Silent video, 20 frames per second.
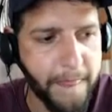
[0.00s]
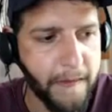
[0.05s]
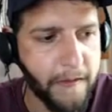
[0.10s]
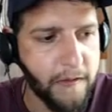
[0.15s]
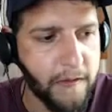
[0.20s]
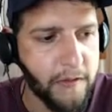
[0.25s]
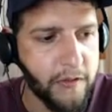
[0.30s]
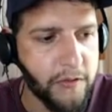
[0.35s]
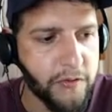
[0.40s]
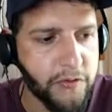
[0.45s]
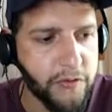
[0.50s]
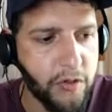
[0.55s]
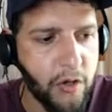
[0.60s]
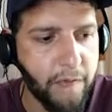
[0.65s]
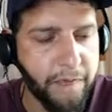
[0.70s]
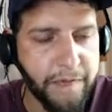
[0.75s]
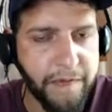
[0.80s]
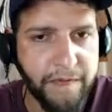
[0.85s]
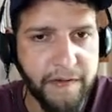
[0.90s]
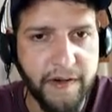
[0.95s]

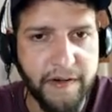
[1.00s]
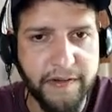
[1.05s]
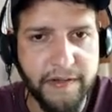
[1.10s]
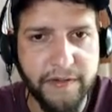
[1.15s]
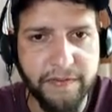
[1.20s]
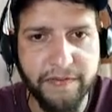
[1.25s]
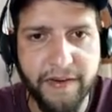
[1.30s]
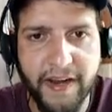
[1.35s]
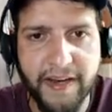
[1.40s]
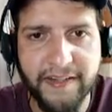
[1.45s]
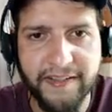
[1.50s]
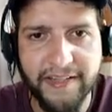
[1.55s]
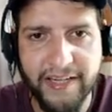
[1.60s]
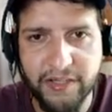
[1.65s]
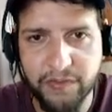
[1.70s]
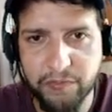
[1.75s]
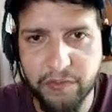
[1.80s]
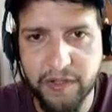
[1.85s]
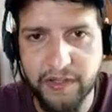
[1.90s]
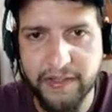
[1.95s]
Software defined
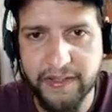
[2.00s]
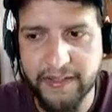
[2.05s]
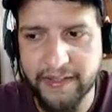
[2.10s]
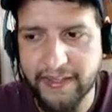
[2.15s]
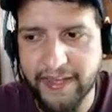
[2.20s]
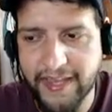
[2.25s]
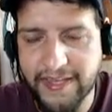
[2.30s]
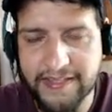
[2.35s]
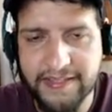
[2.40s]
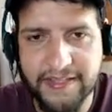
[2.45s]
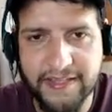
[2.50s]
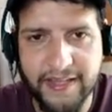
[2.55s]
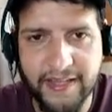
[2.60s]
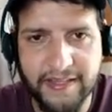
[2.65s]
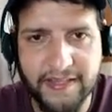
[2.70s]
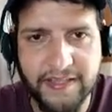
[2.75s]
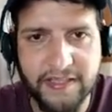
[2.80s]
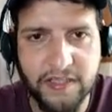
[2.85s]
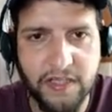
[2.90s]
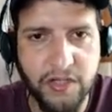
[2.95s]
networking, SDN
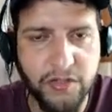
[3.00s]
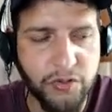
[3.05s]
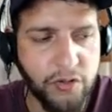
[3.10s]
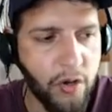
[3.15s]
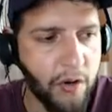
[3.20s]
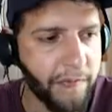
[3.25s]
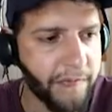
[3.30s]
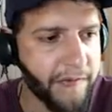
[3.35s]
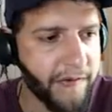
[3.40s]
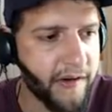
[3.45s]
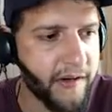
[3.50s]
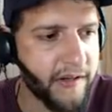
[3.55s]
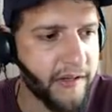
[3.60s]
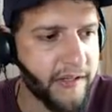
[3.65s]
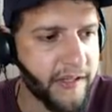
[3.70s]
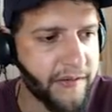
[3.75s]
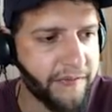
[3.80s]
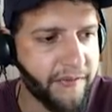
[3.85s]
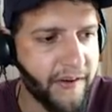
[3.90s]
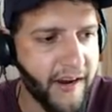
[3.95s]
is software
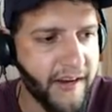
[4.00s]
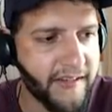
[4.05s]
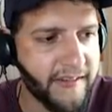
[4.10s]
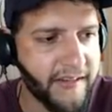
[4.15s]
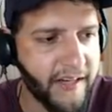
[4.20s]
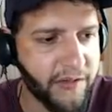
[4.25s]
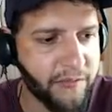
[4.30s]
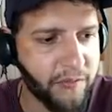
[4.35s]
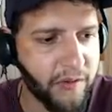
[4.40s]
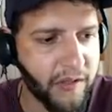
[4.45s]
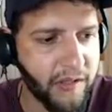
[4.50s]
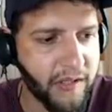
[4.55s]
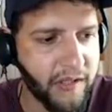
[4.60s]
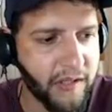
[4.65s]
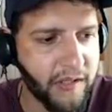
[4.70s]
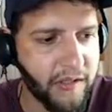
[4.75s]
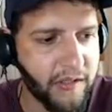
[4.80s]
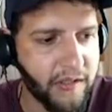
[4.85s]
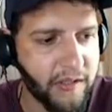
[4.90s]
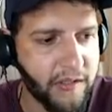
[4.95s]
defined networking.
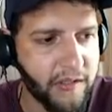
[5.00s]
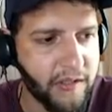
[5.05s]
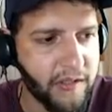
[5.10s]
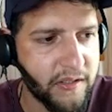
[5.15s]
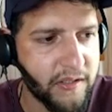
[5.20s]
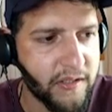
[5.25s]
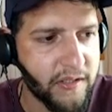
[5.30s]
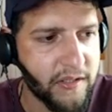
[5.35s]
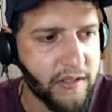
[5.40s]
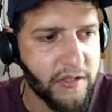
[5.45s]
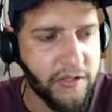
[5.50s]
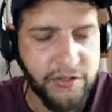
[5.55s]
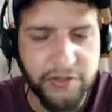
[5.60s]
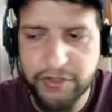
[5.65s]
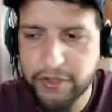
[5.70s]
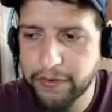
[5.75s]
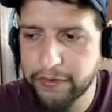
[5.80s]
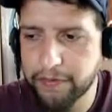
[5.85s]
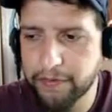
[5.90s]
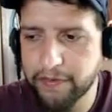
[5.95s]

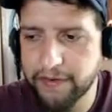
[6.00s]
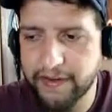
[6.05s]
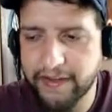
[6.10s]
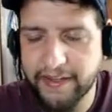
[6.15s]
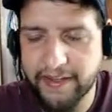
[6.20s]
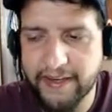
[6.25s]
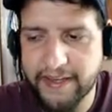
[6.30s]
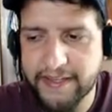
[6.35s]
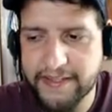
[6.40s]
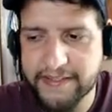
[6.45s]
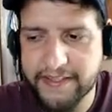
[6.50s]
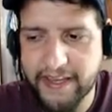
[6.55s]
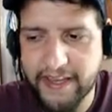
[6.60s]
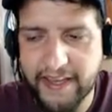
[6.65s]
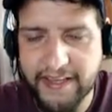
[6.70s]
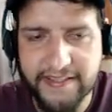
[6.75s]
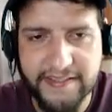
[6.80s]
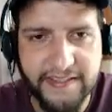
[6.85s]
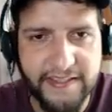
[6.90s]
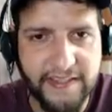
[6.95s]
Secure erase,
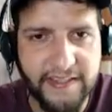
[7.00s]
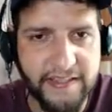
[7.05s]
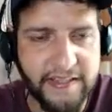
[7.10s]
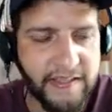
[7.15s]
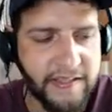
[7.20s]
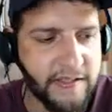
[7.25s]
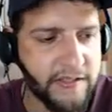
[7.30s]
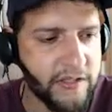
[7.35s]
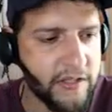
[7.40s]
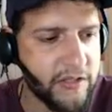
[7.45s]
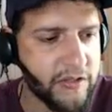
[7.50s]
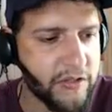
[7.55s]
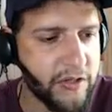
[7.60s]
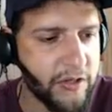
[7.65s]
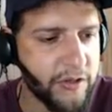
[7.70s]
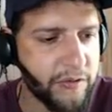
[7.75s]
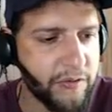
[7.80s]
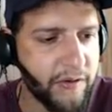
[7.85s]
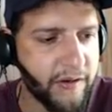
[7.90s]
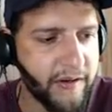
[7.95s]
SE is
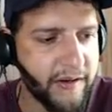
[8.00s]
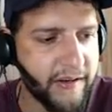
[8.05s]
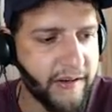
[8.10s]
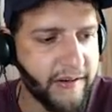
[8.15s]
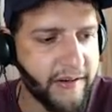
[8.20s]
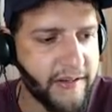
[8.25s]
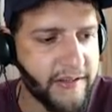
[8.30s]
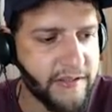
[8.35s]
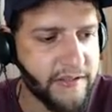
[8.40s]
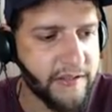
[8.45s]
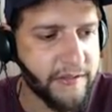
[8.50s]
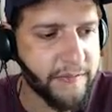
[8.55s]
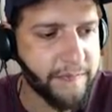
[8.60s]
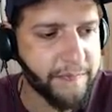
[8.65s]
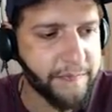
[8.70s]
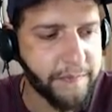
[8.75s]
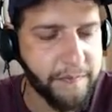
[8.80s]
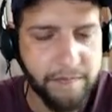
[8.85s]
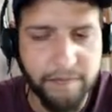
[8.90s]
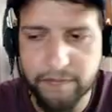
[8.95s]
secure erase.
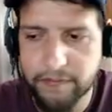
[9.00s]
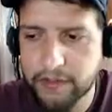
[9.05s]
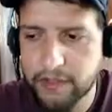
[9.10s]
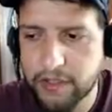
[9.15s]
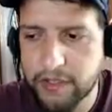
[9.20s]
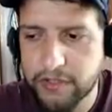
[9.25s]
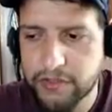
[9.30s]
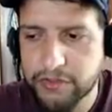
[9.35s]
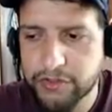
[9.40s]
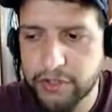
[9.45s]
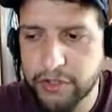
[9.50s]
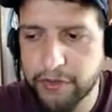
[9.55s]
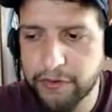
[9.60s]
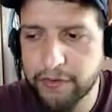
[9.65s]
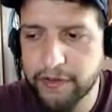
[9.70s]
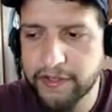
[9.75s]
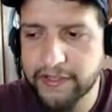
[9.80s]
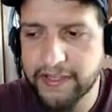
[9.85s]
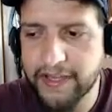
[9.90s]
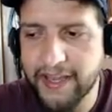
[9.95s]

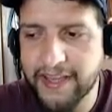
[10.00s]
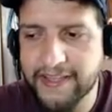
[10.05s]
Security as a